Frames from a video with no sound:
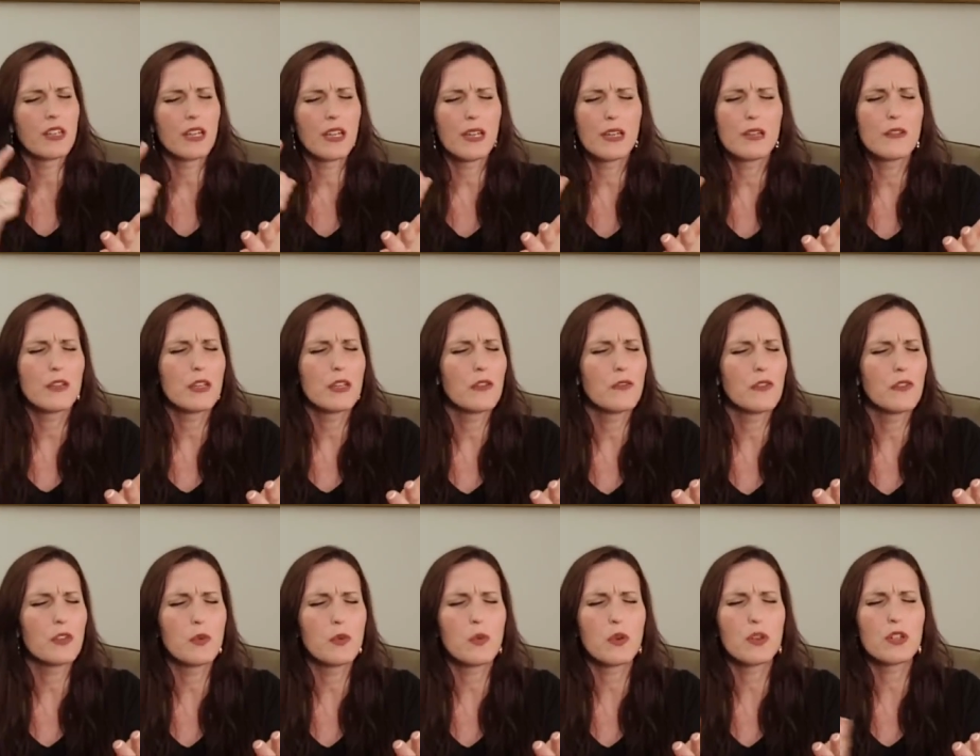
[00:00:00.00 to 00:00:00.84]
if
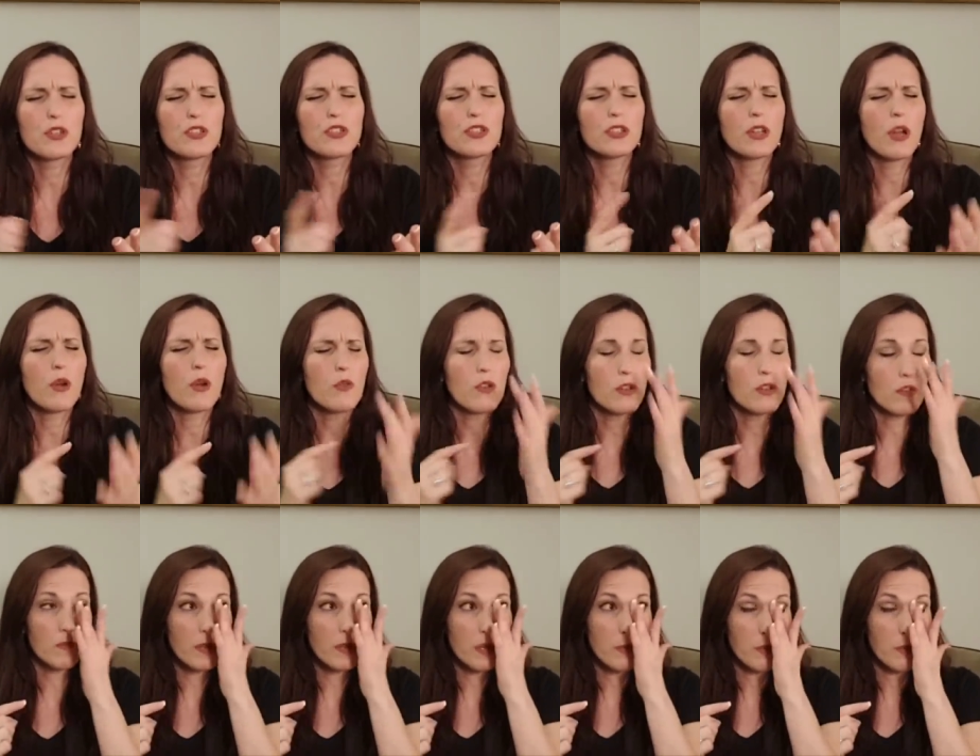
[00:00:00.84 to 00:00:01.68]
you are a sower
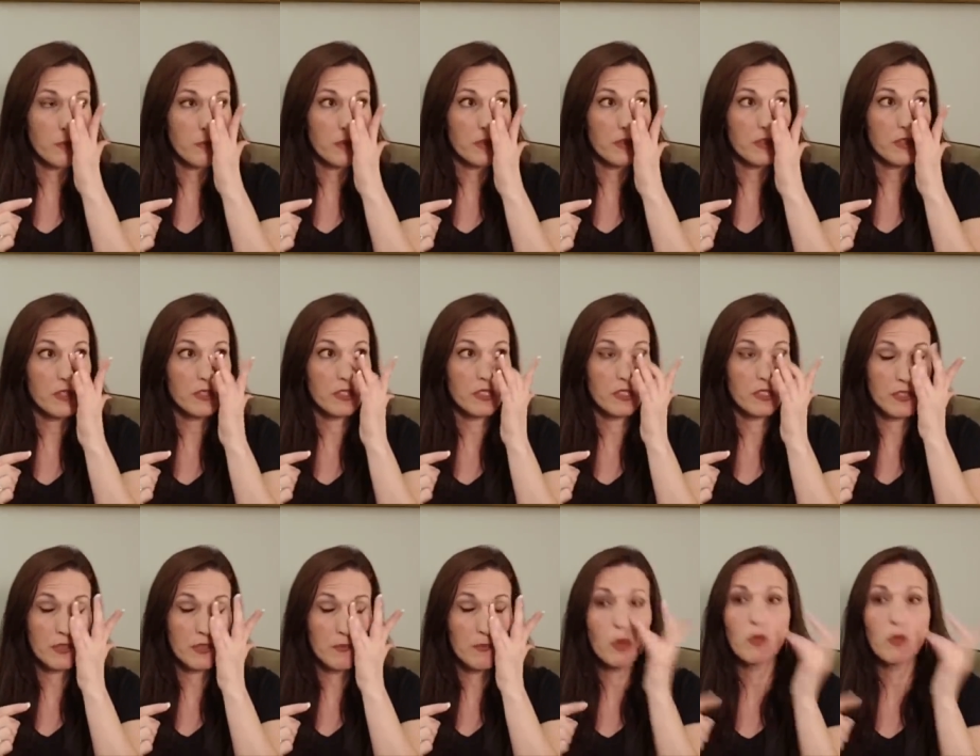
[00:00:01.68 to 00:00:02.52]
and reaper, but this
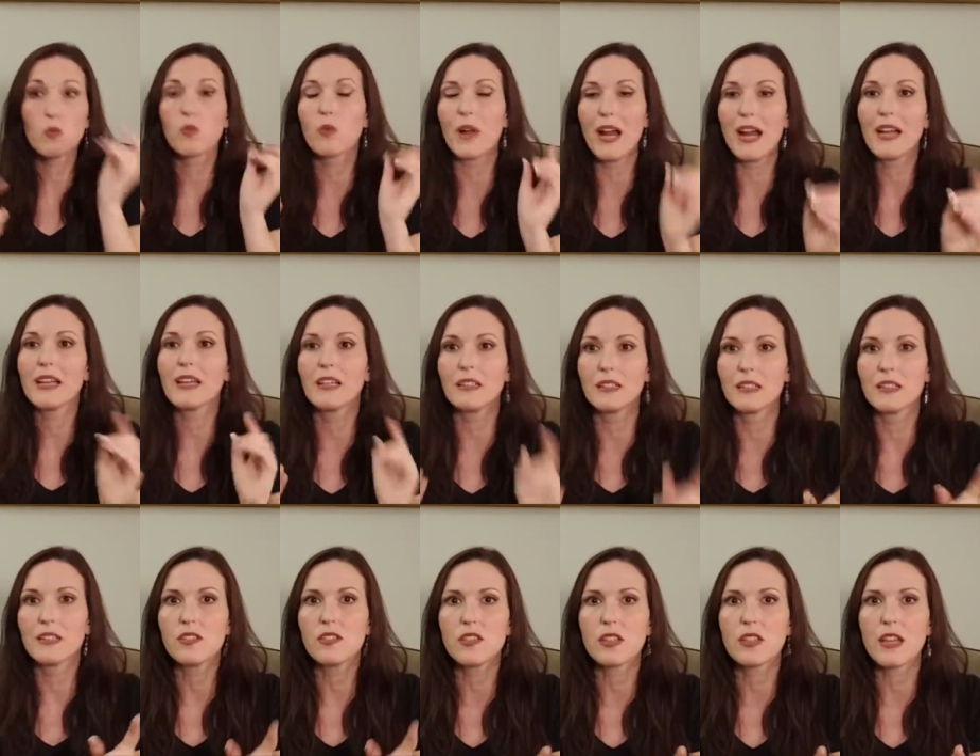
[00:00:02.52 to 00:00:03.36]
is a
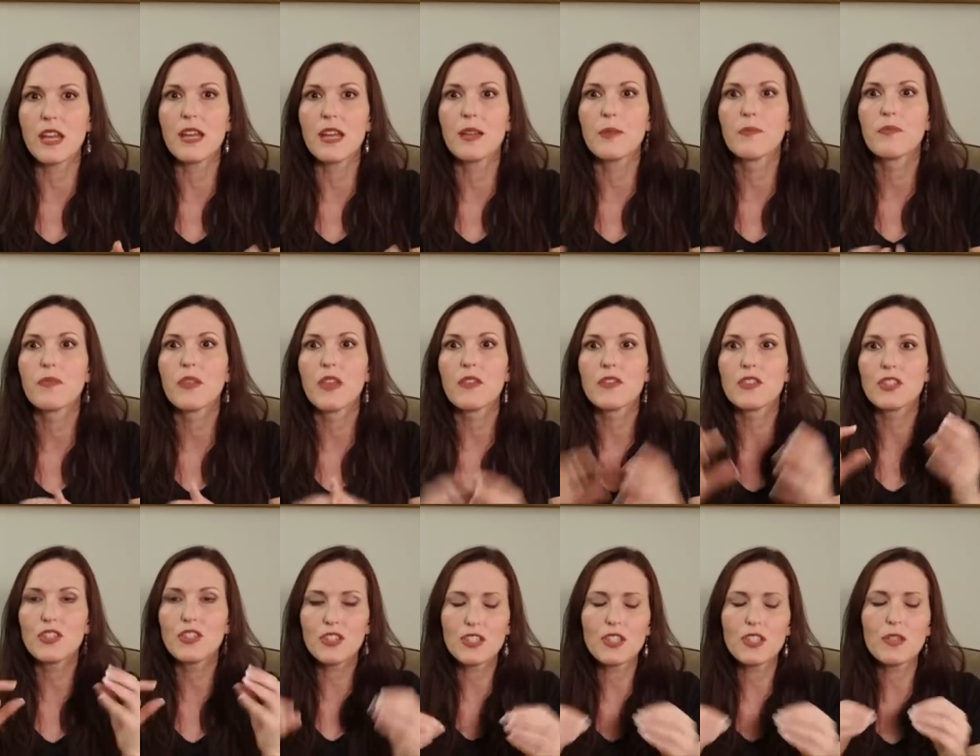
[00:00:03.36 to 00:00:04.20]
miraculous thing.
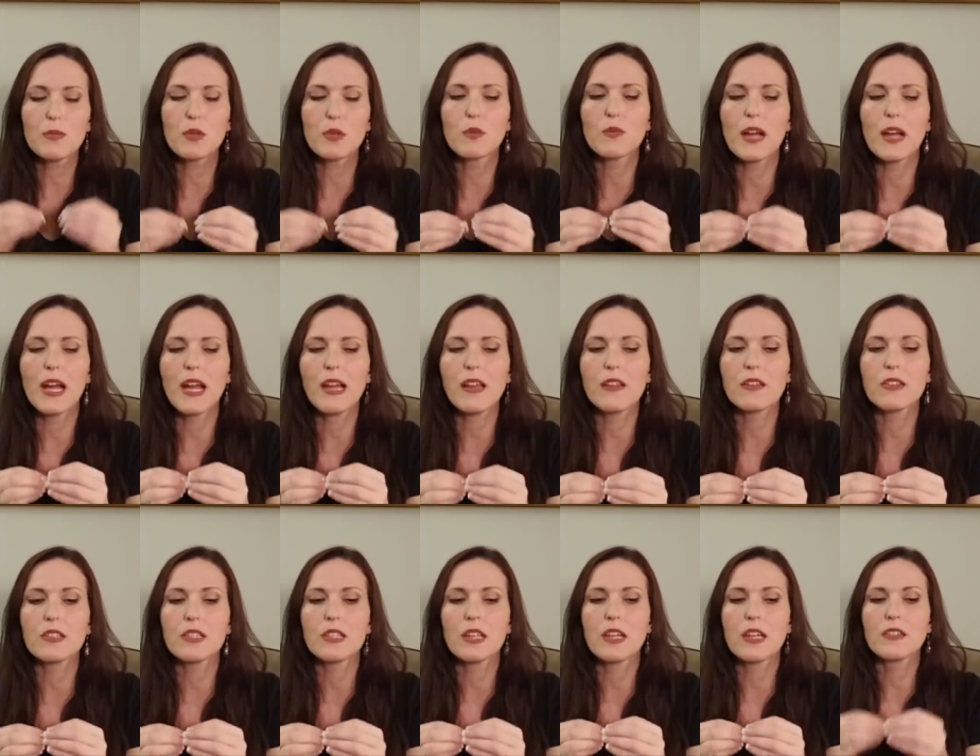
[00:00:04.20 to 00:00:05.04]
This is a
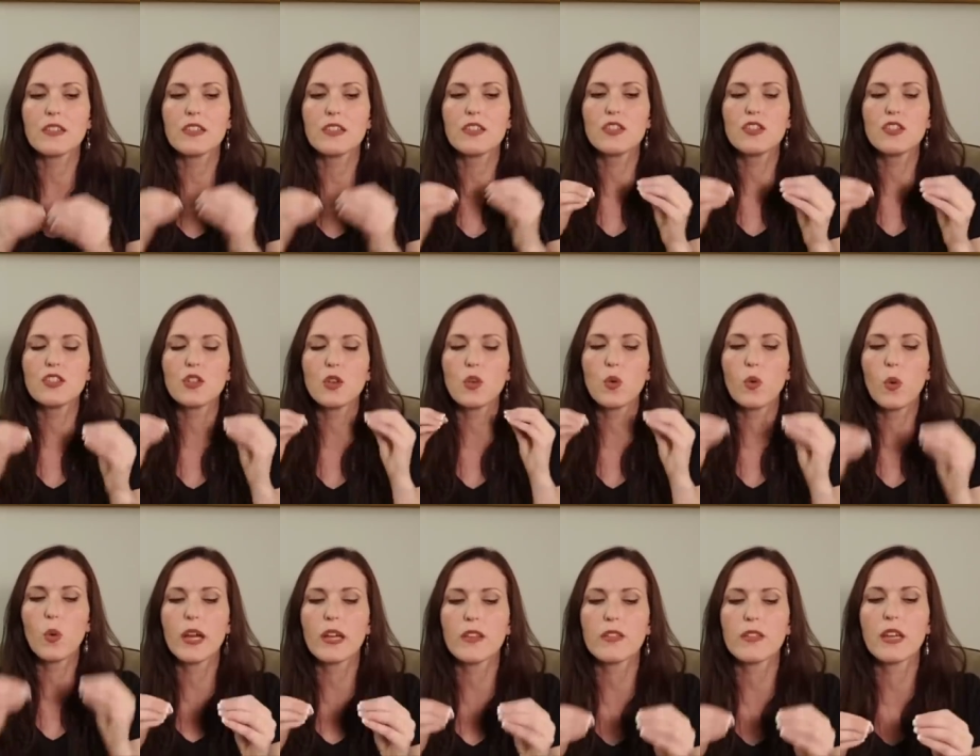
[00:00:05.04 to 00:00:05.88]
miraculous thing. This is a
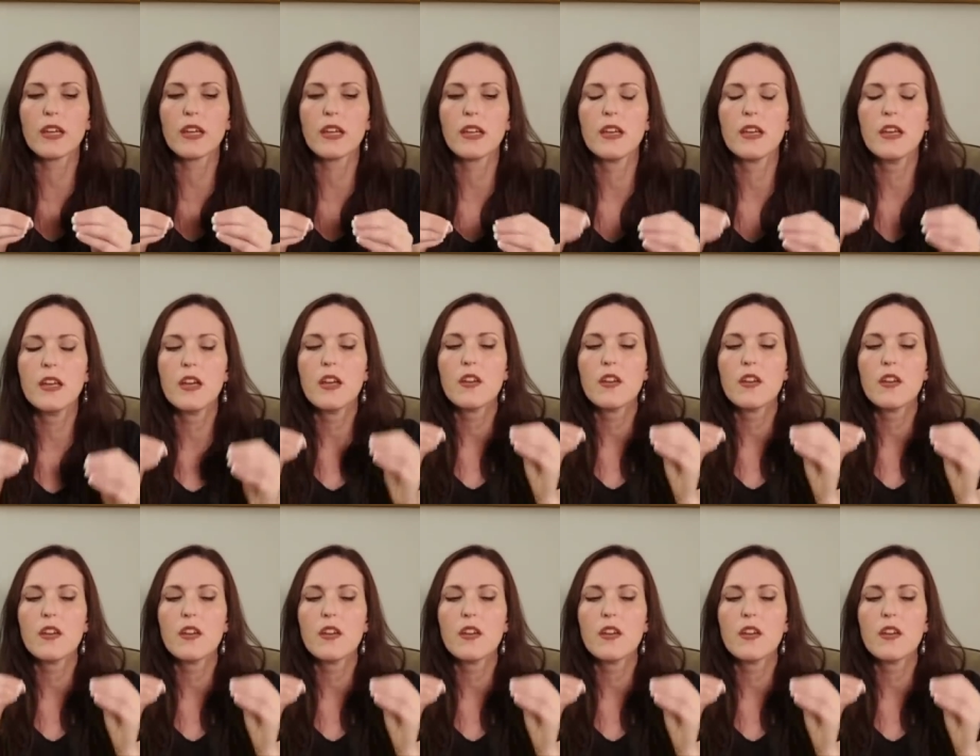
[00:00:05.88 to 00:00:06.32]
quick thing.